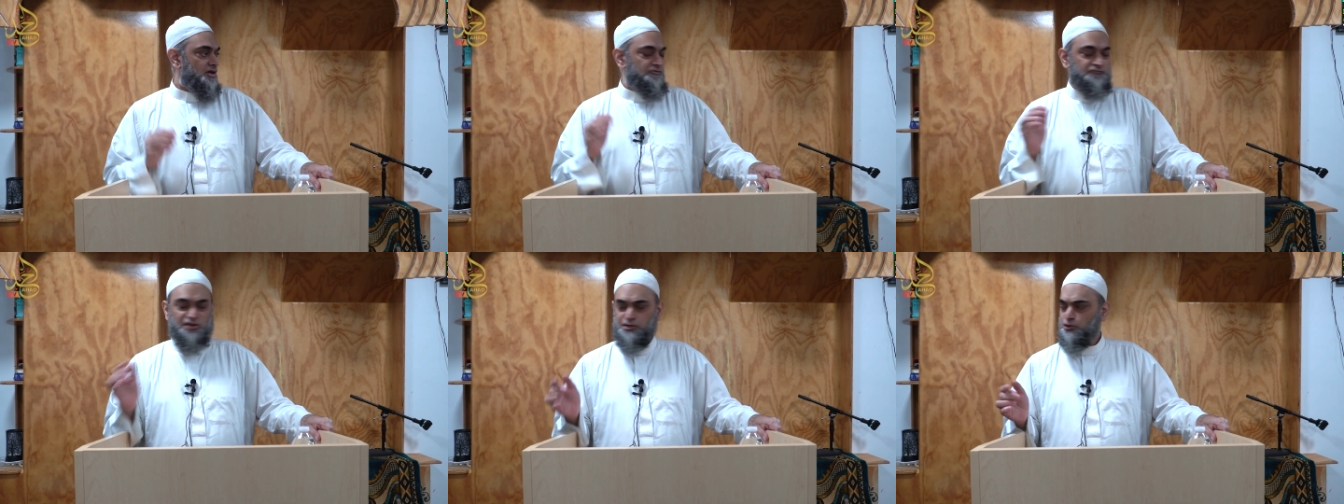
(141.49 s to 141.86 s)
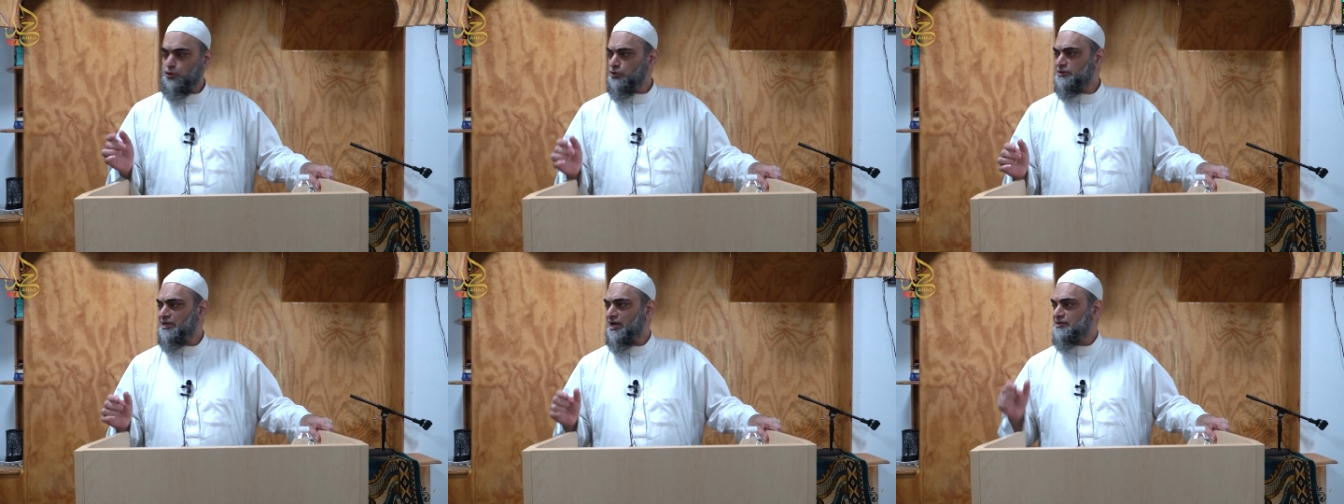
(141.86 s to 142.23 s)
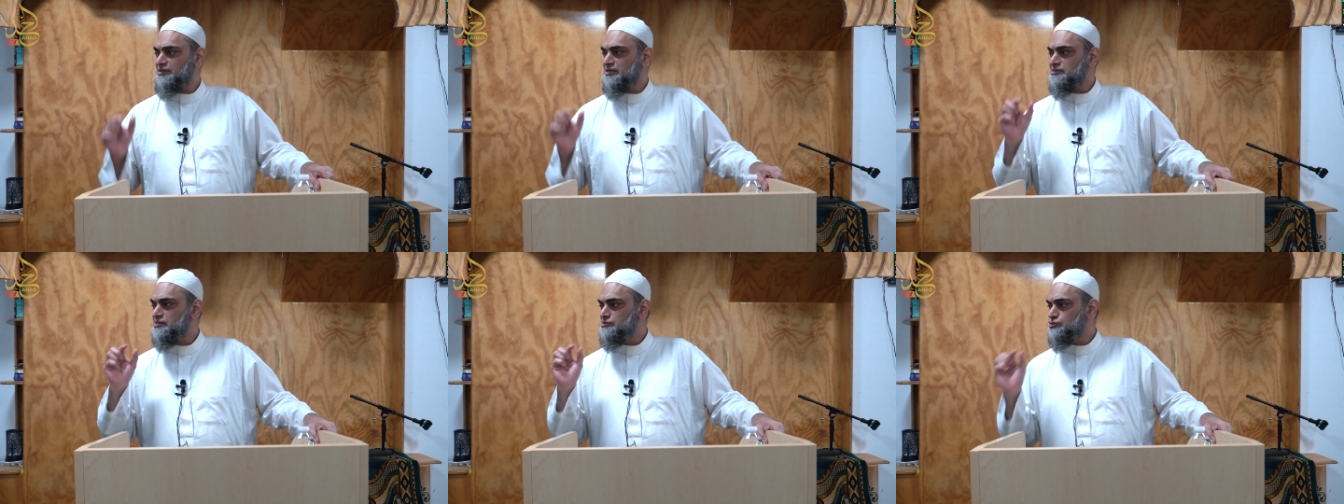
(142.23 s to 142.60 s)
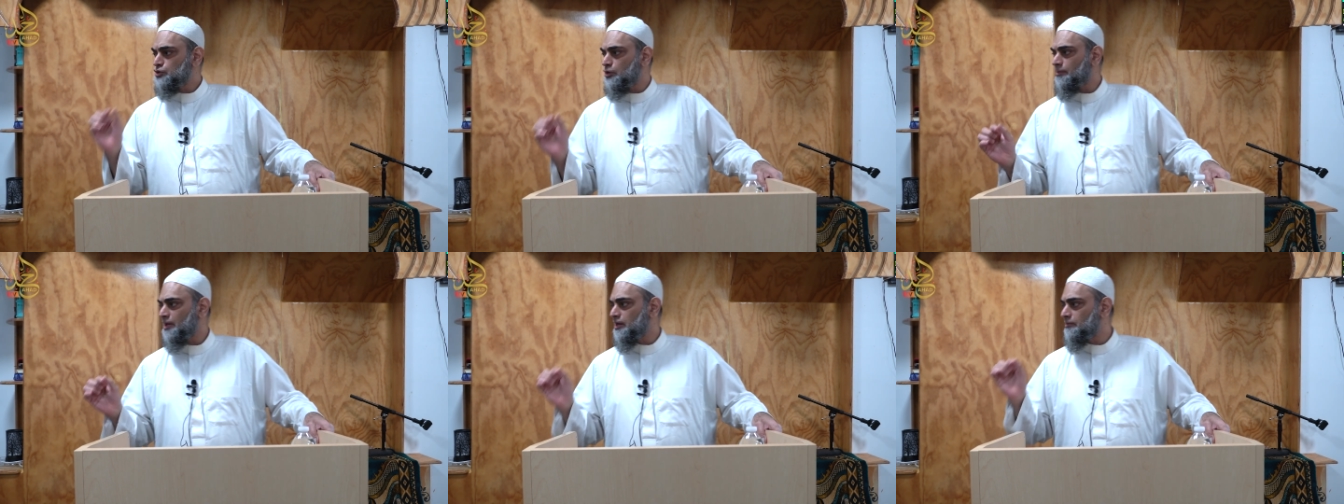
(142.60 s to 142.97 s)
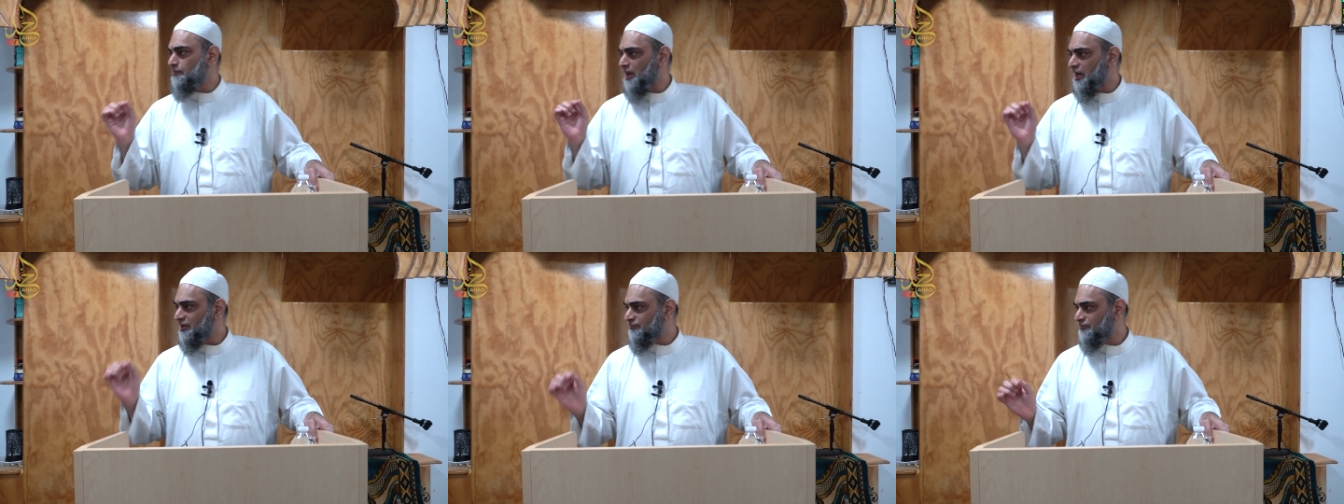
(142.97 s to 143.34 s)
We know that there are so many
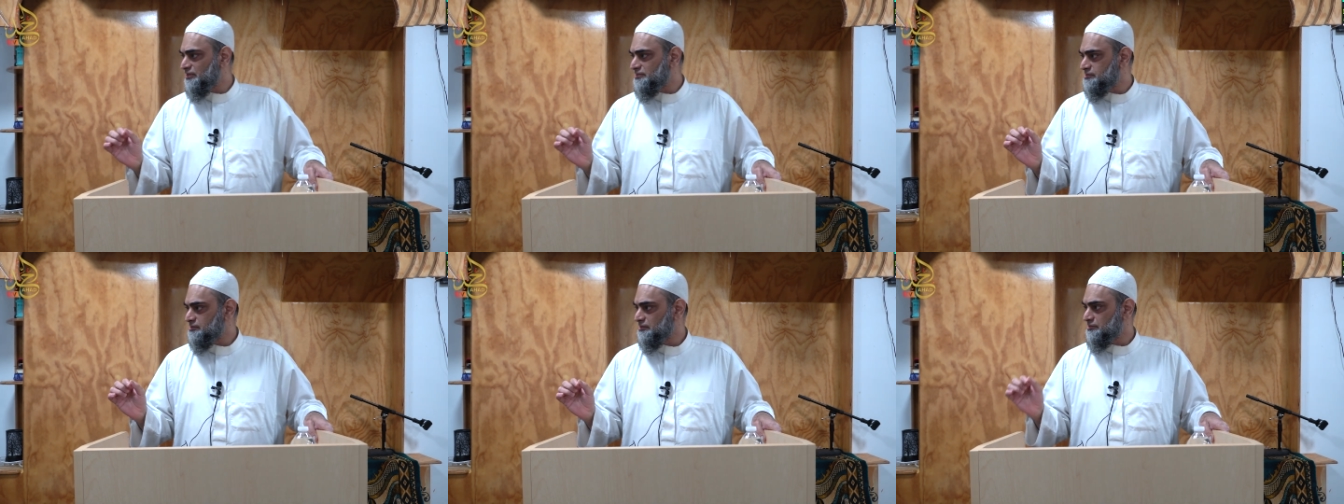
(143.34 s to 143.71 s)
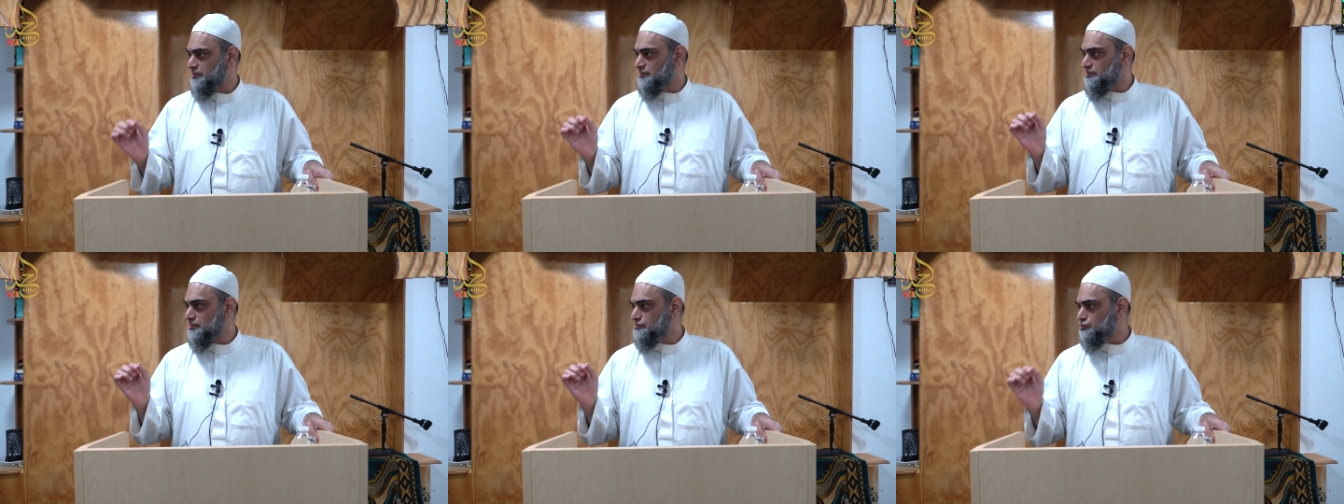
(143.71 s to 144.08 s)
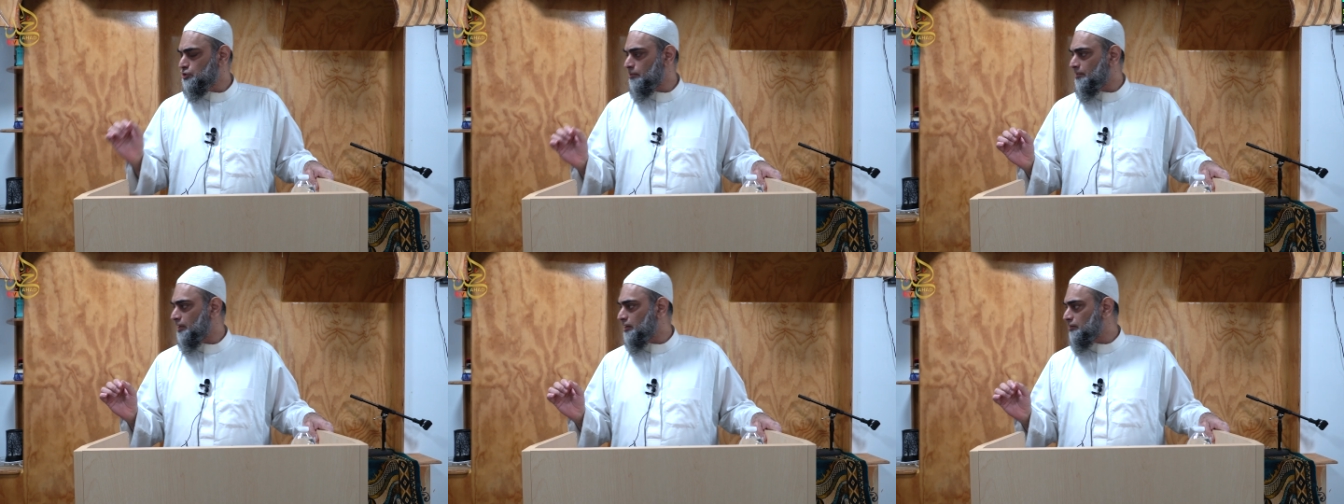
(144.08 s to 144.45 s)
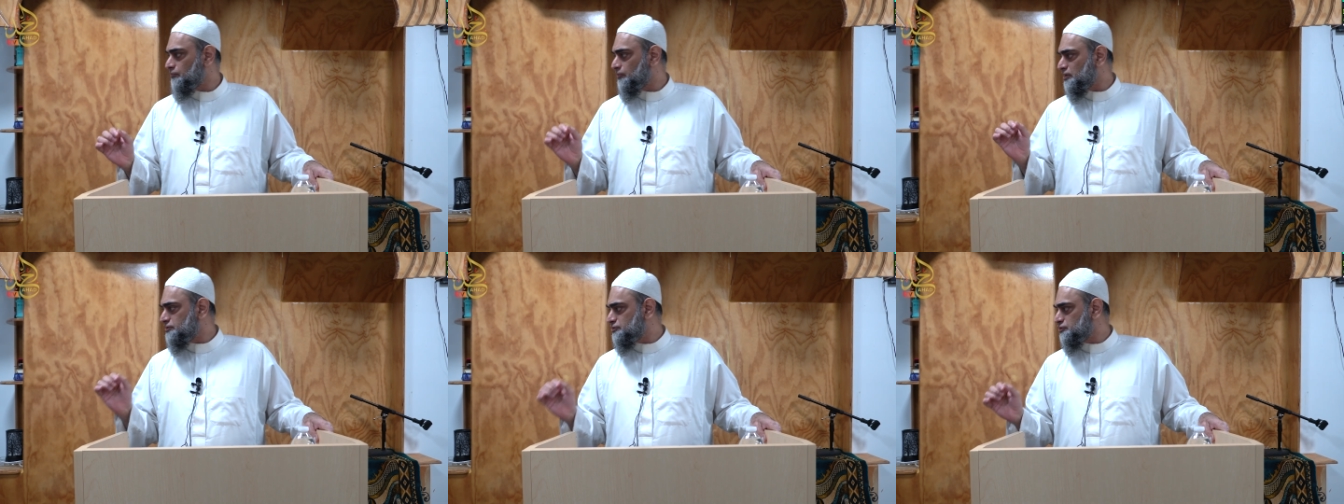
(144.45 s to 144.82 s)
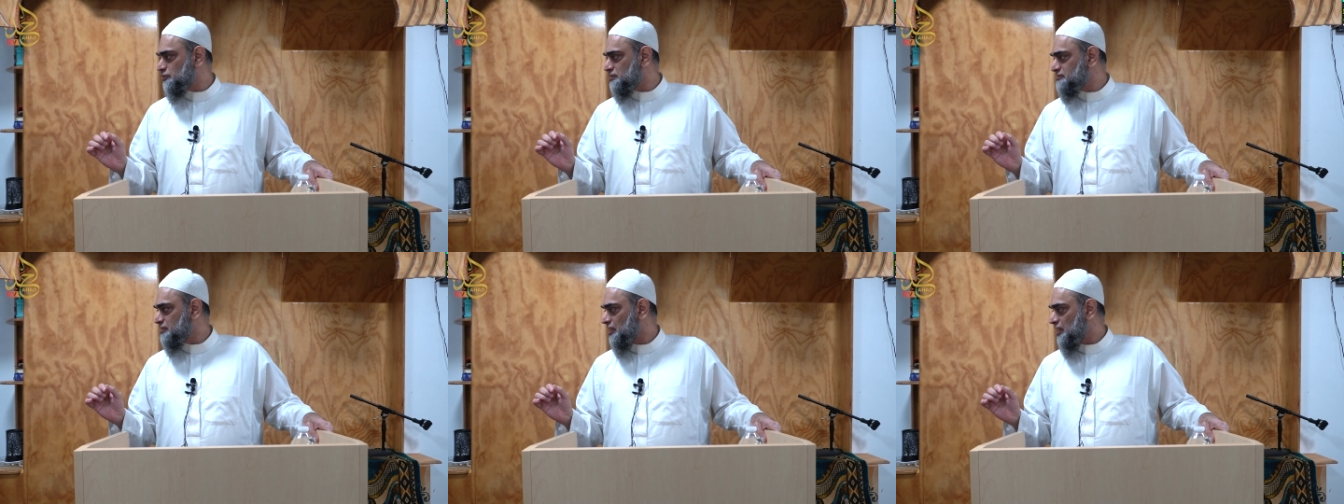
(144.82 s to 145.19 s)
benefits, there are so many
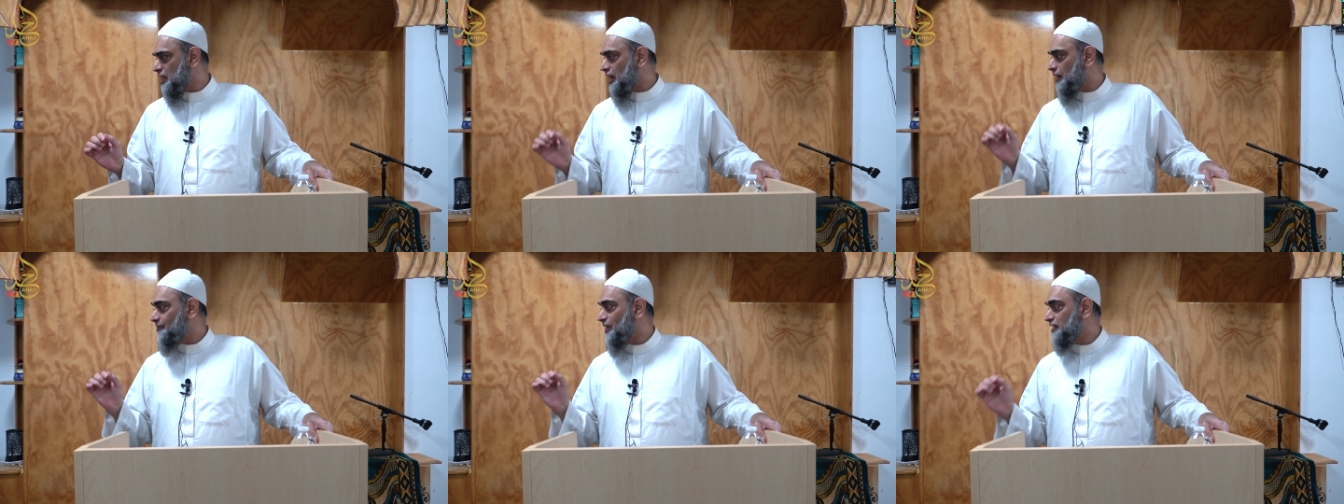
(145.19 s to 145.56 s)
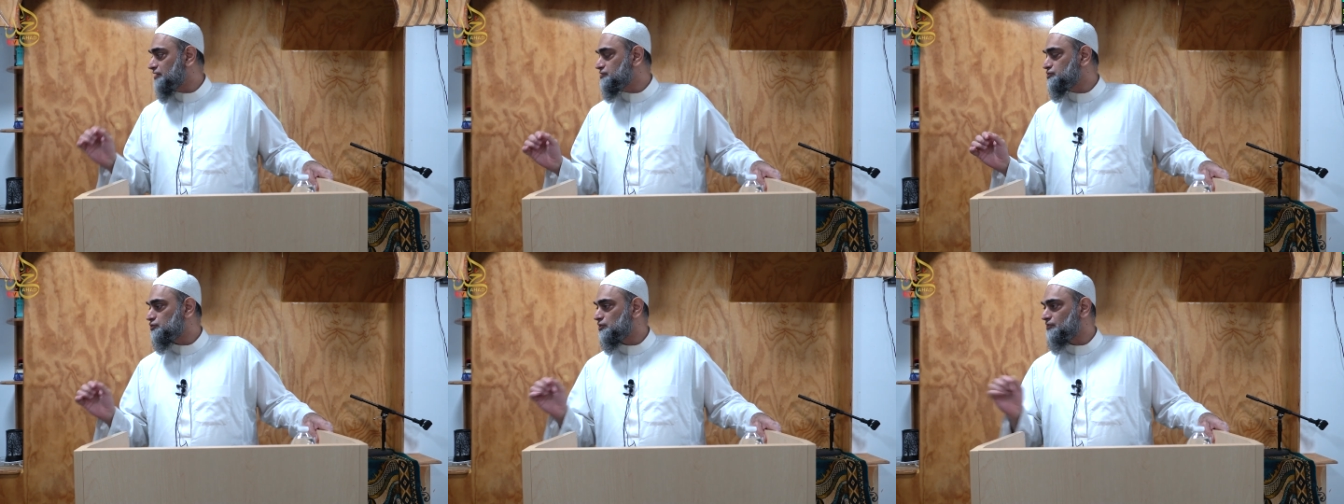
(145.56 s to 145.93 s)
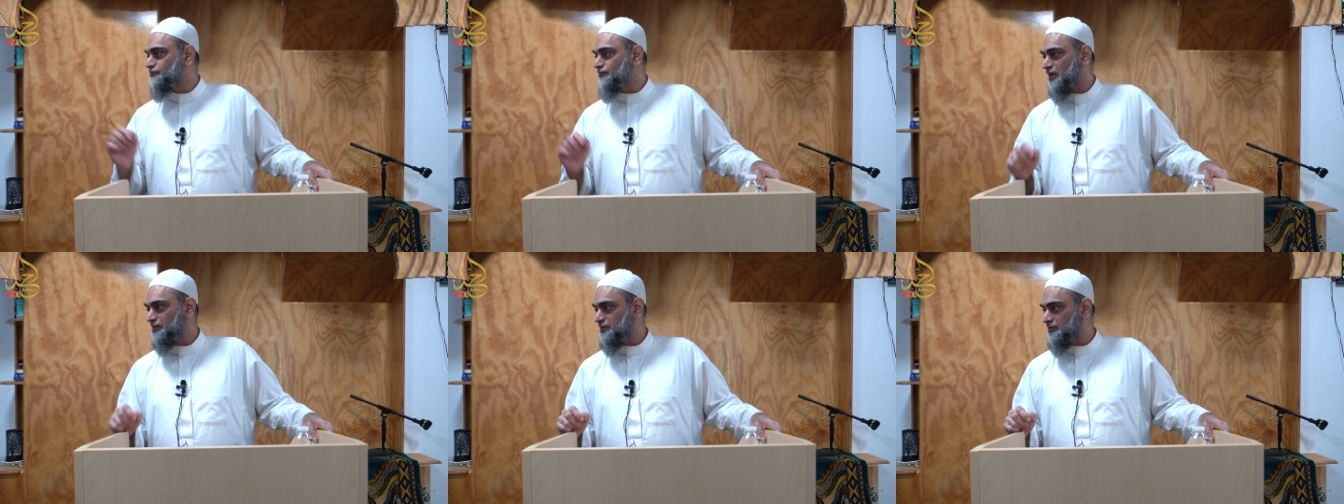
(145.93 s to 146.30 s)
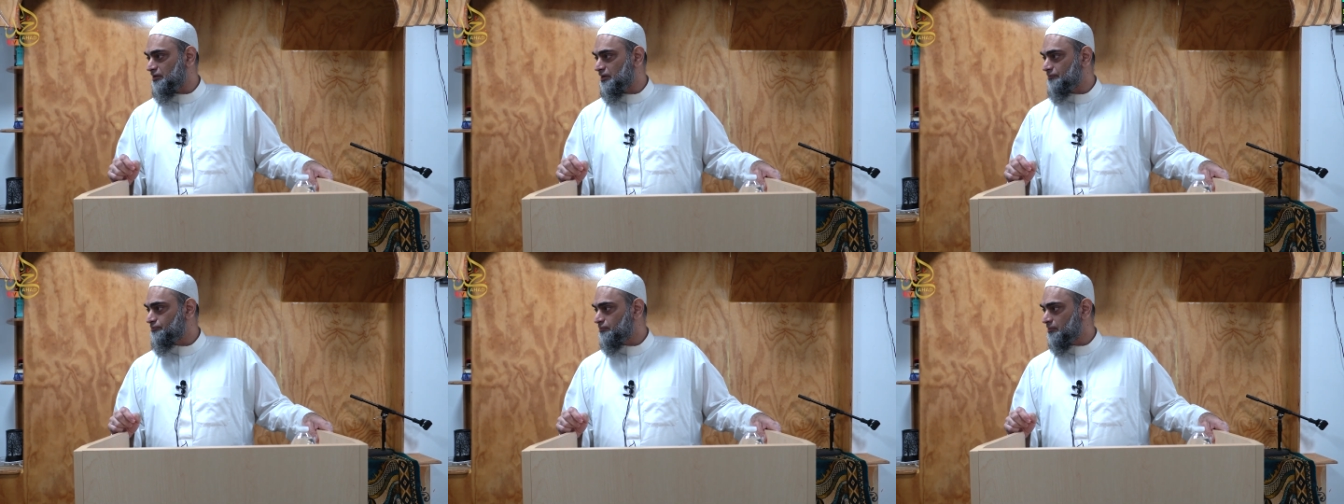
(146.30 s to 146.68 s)
virtues about Surah Fatiha.